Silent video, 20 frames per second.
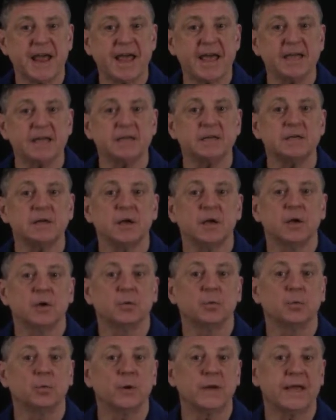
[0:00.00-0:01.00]
and
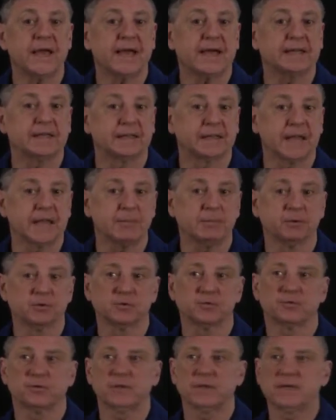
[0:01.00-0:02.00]
we had
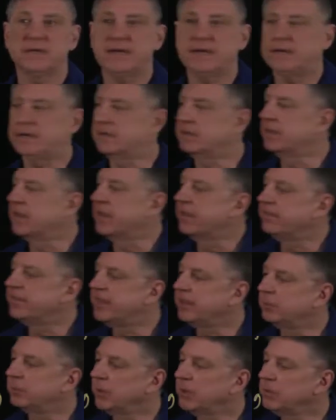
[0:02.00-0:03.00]
labels for the data,
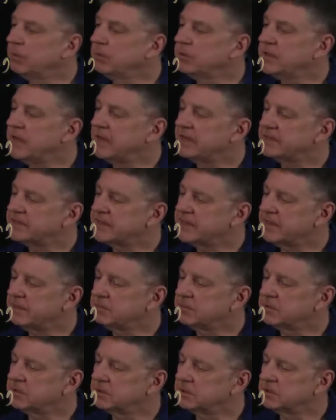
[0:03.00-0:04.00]
then we would
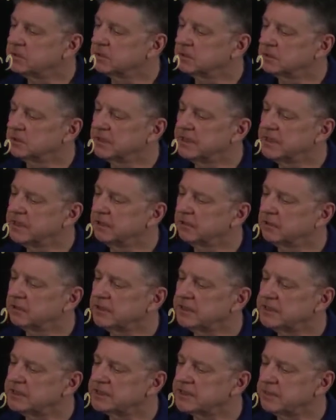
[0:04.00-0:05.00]
attempt to
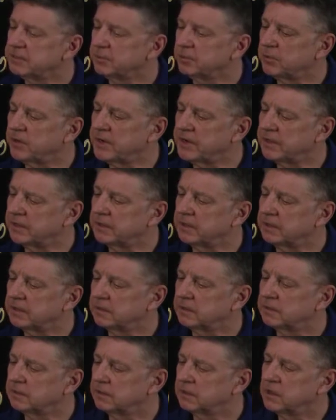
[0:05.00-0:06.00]
linearly separate.
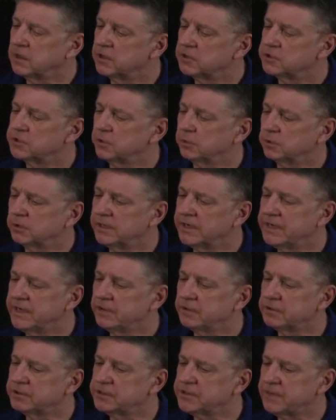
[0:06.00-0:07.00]
So
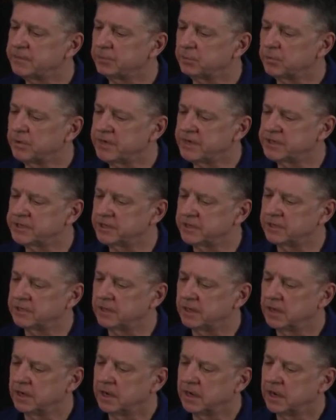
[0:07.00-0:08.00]
linear
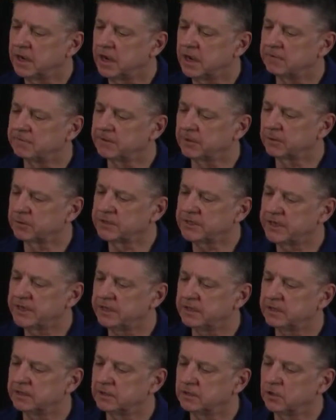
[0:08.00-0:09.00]
separation of our
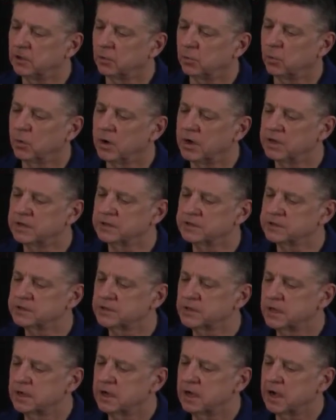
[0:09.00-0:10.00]
data
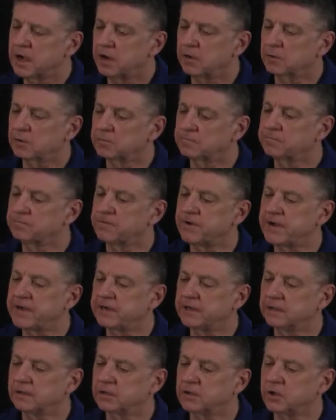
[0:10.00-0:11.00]
was our
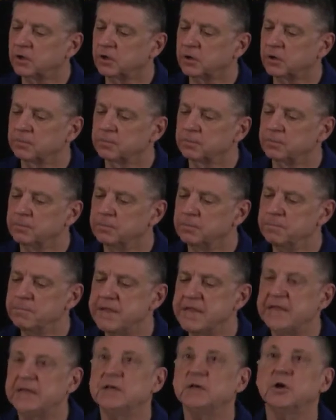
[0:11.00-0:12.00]
final
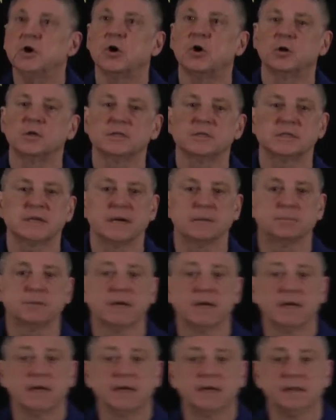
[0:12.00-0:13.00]
main concept
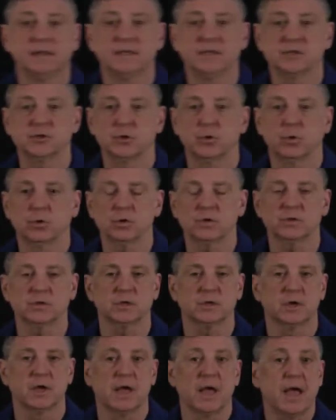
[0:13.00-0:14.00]
in this course.
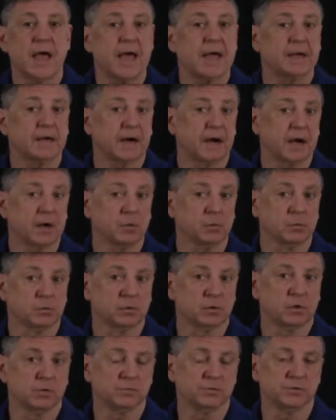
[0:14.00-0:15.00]
And I
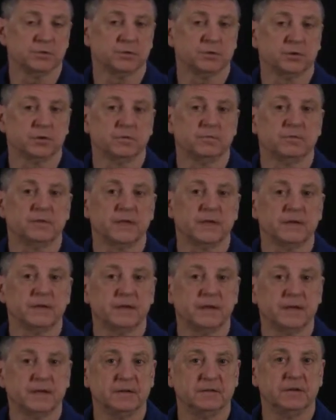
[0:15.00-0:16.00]
will observe that
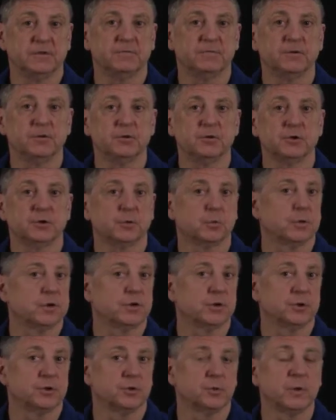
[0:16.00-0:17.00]
in the future, when
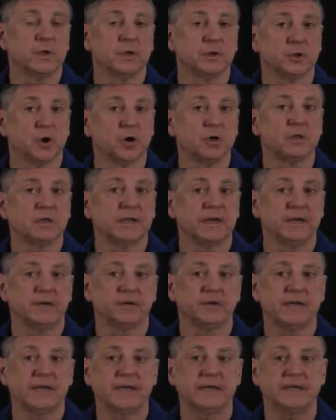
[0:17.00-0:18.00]
you're doing
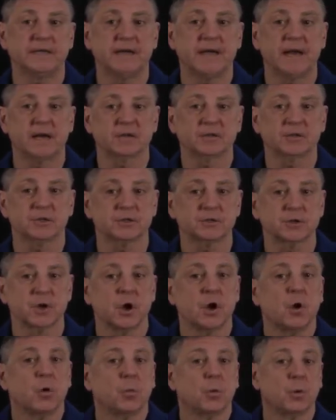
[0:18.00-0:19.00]
nonlinear data analysis,
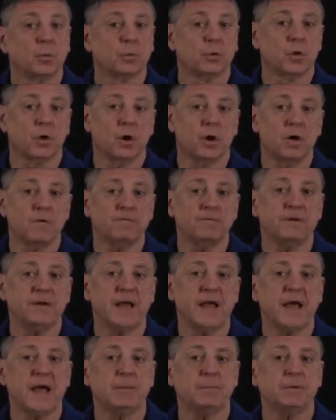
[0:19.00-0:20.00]
what will often
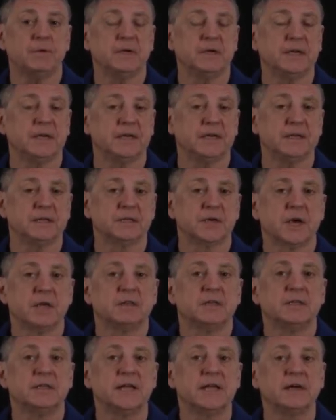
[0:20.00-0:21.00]
happen is
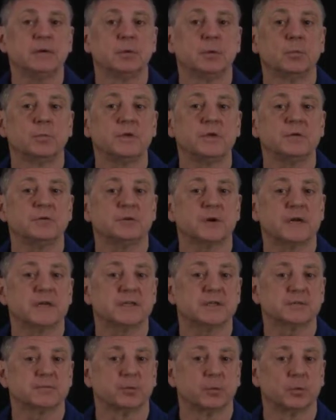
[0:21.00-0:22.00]
the data will be
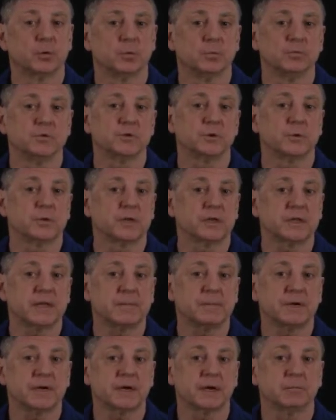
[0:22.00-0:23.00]
transformed so that they
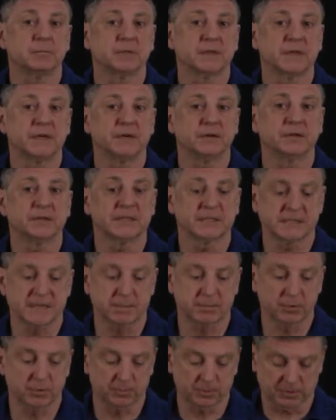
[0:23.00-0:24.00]
become linearly
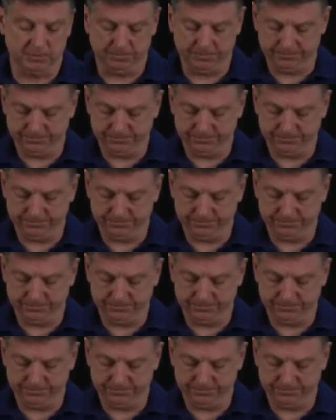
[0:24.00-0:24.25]
separable.